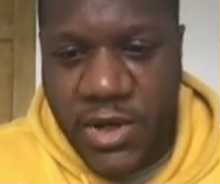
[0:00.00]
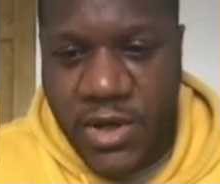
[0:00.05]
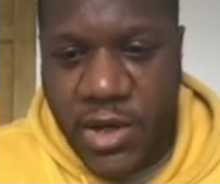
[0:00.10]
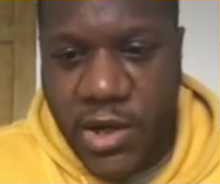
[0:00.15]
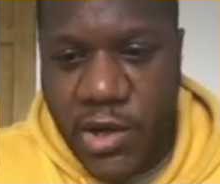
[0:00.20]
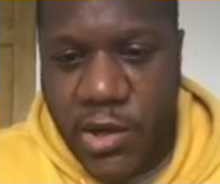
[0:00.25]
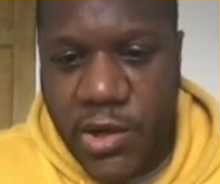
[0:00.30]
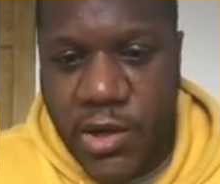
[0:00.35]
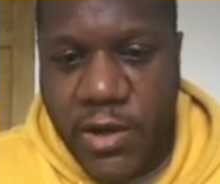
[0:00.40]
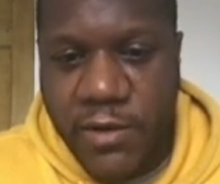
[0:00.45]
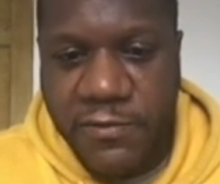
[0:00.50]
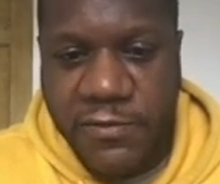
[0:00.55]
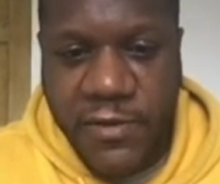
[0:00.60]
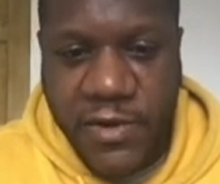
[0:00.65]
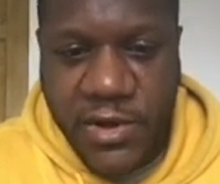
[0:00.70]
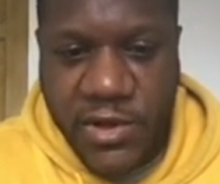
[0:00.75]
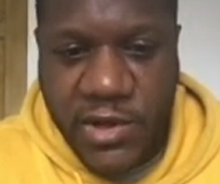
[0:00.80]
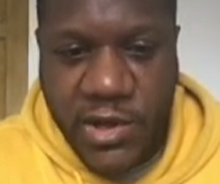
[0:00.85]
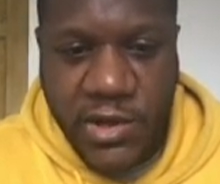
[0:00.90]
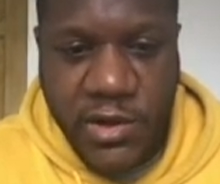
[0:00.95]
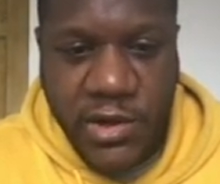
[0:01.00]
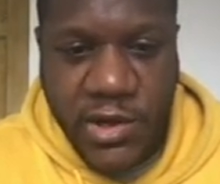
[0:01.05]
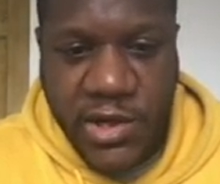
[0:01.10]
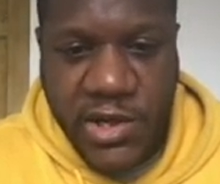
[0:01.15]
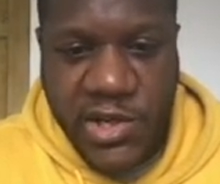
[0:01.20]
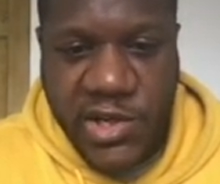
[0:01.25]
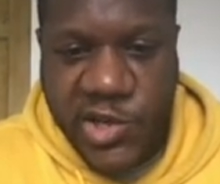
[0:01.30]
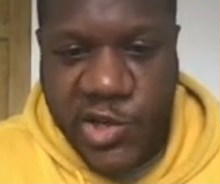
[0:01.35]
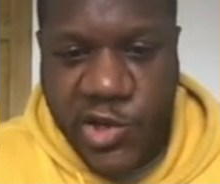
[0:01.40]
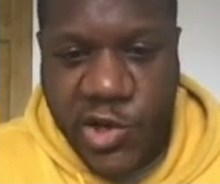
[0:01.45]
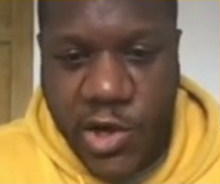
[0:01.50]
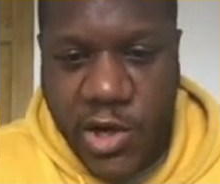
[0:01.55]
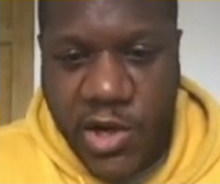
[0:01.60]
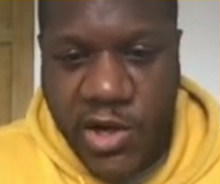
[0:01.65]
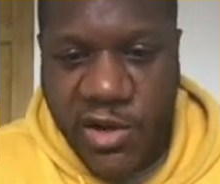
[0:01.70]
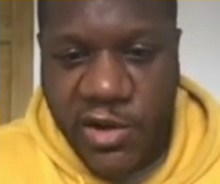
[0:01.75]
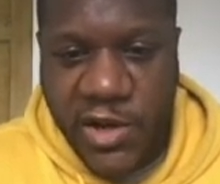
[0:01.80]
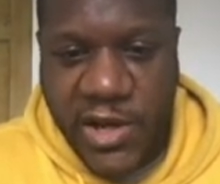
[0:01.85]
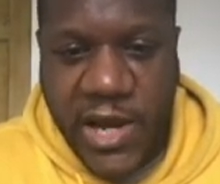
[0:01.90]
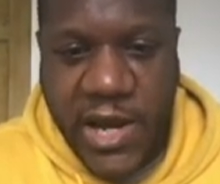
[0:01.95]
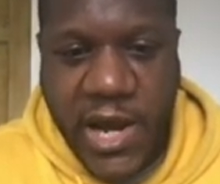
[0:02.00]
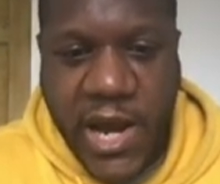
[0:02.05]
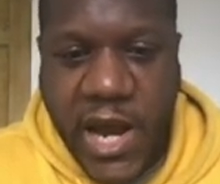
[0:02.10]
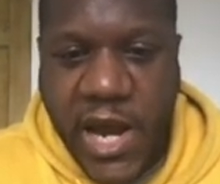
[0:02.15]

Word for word: I love the look of this chart, okay?